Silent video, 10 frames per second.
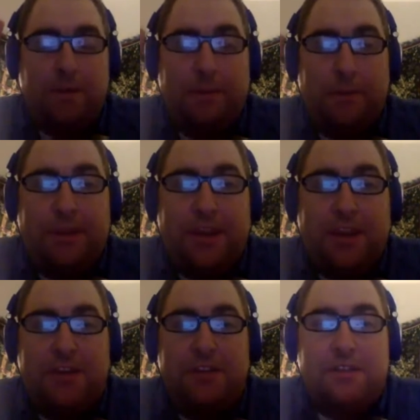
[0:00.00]
we will
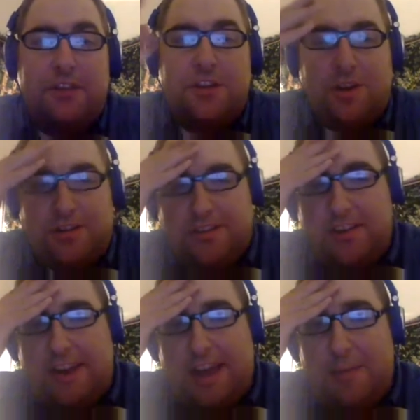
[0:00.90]
get the Sharks
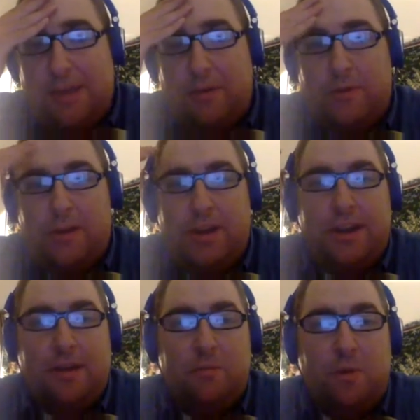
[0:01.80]
can now make a
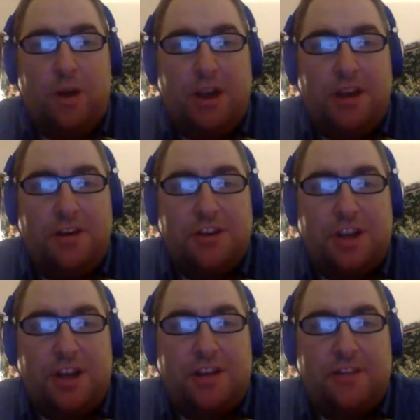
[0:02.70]
run at one
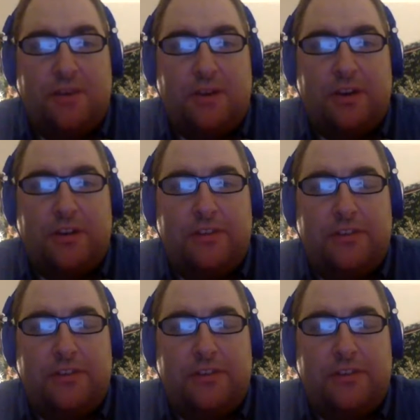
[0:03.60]
John Tavares.